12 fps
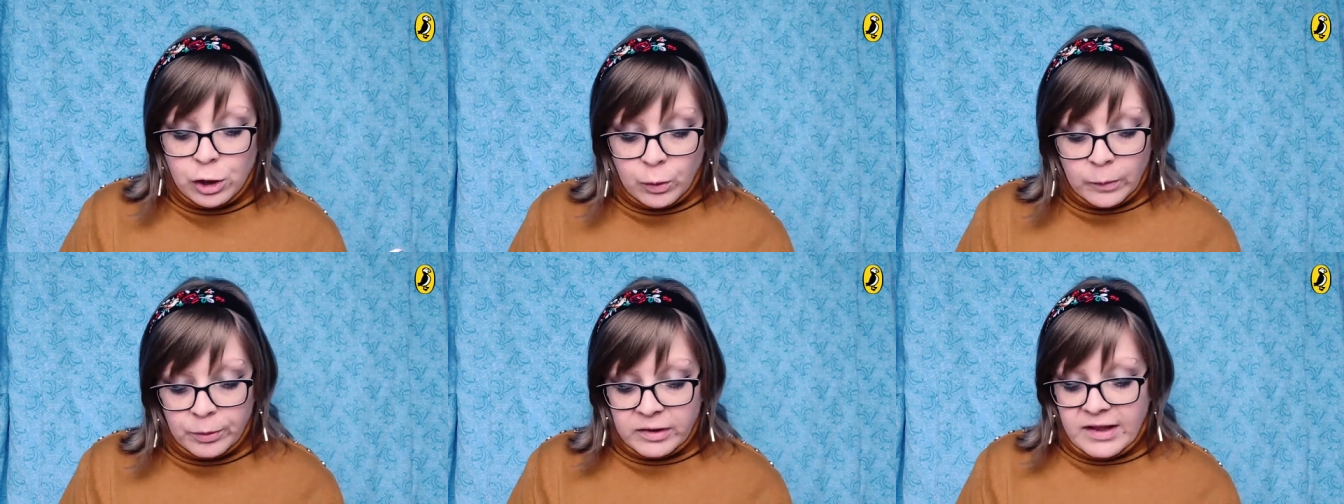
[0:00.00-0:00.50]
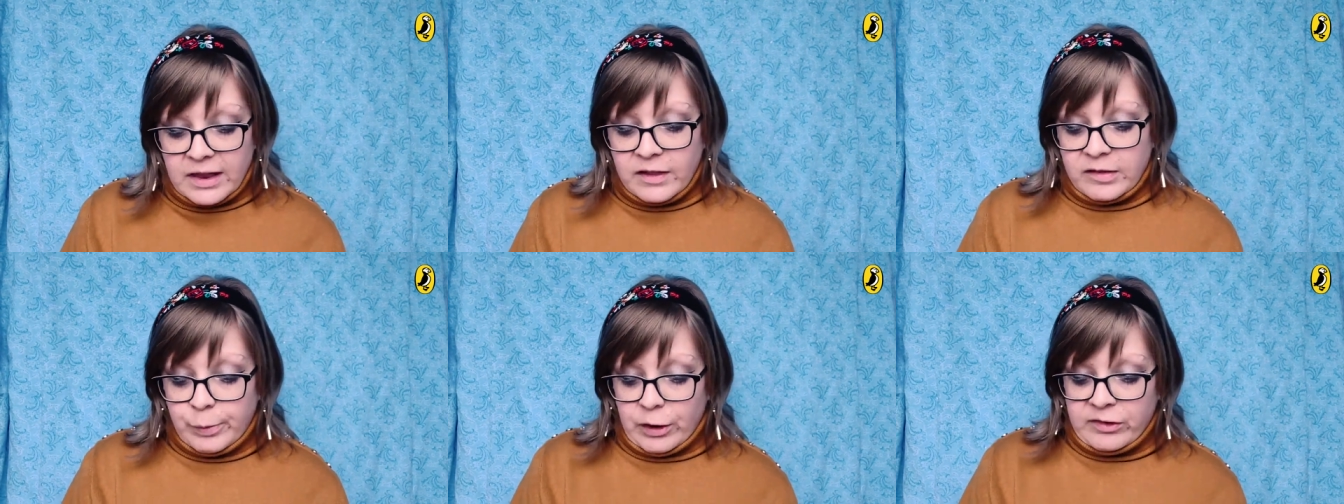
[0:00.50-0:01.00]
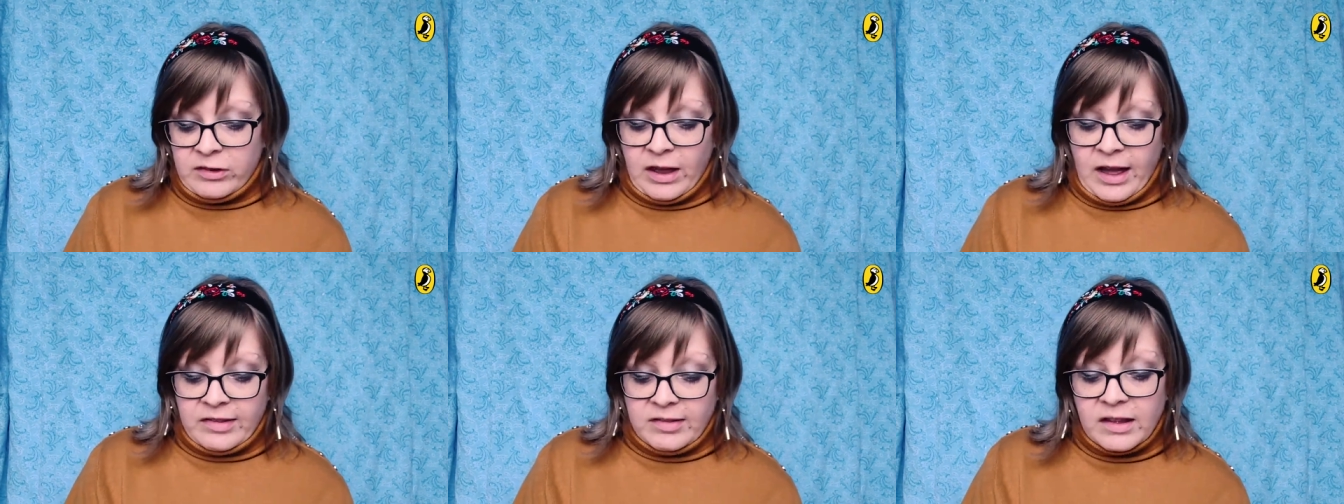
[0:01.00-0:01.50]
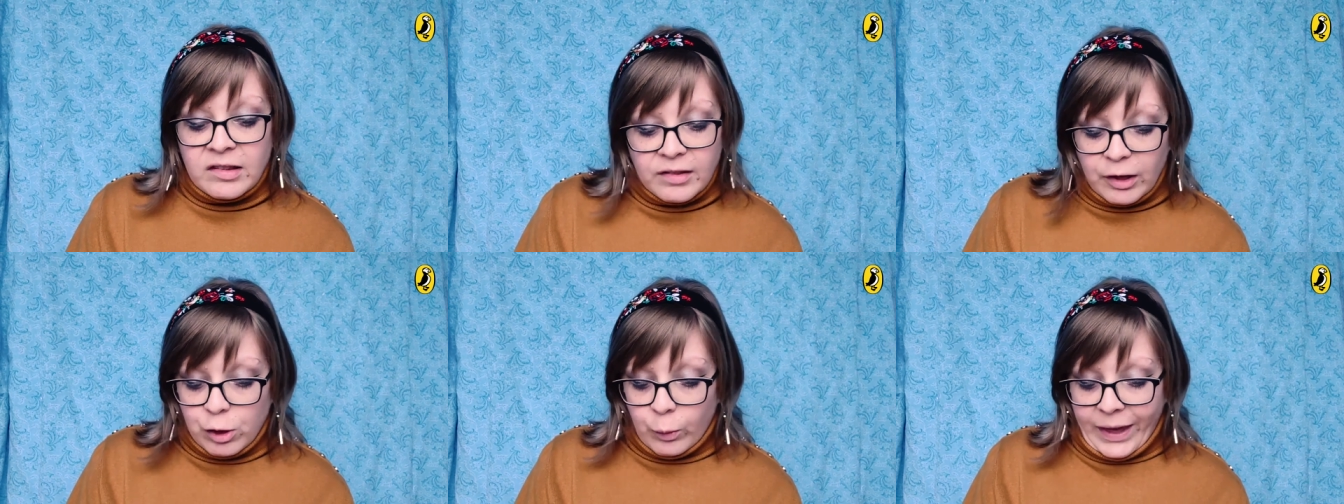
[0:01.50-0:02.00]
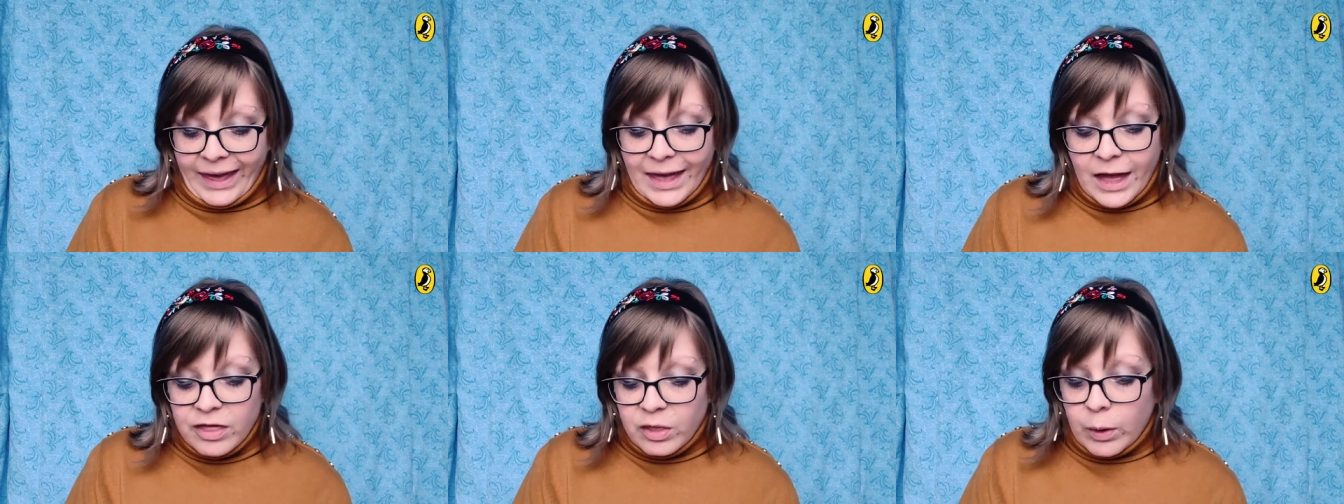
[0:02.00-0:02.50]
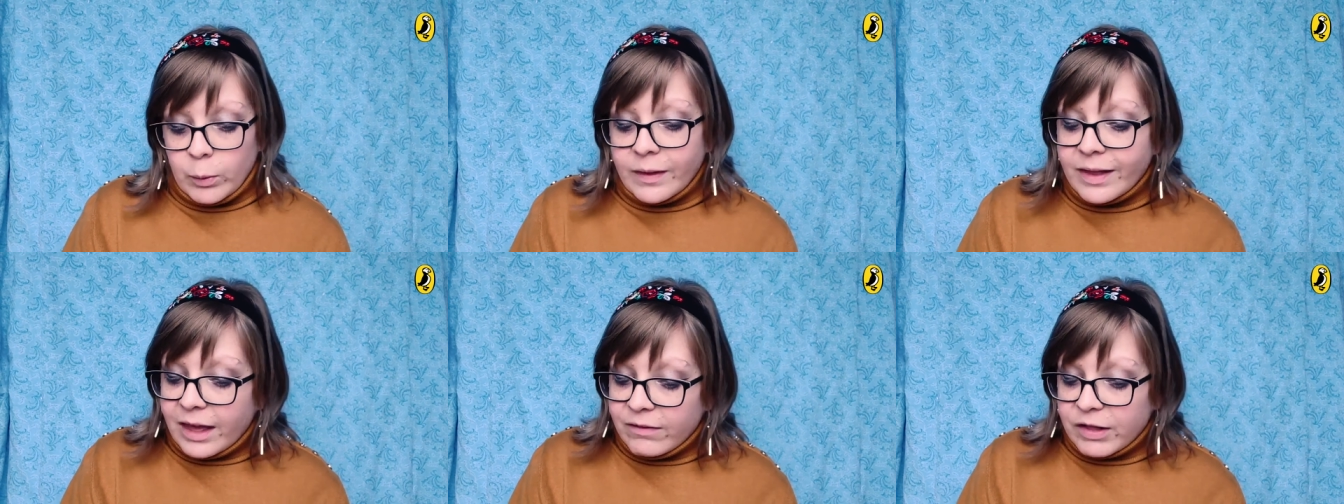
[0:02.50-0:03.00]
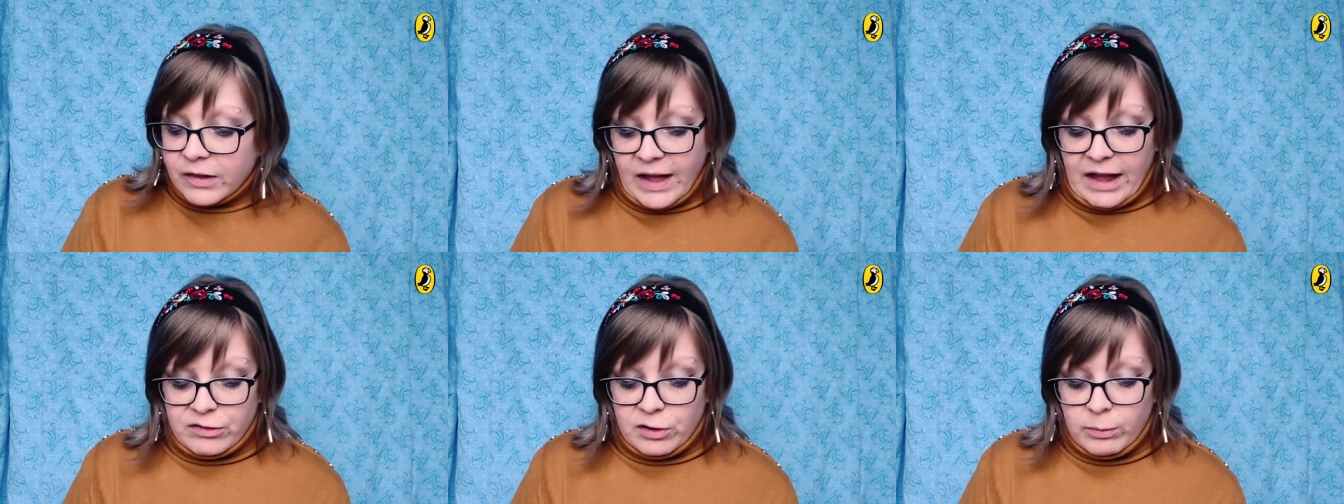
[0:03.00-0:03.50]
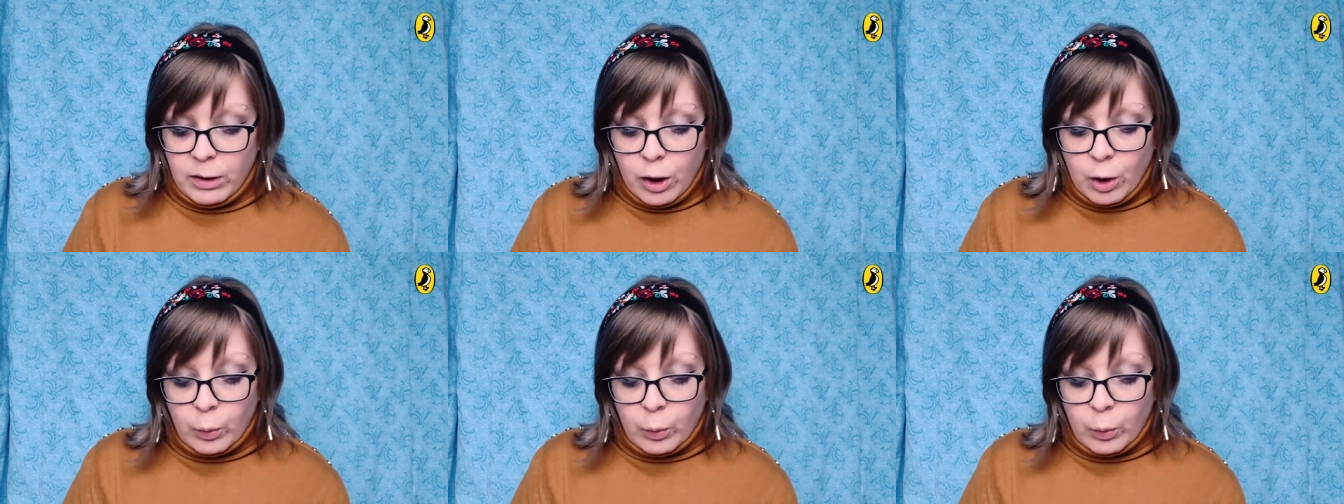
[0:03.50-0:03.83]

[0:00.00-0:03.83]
You will present this person to us in such a way that when we leave the classroom,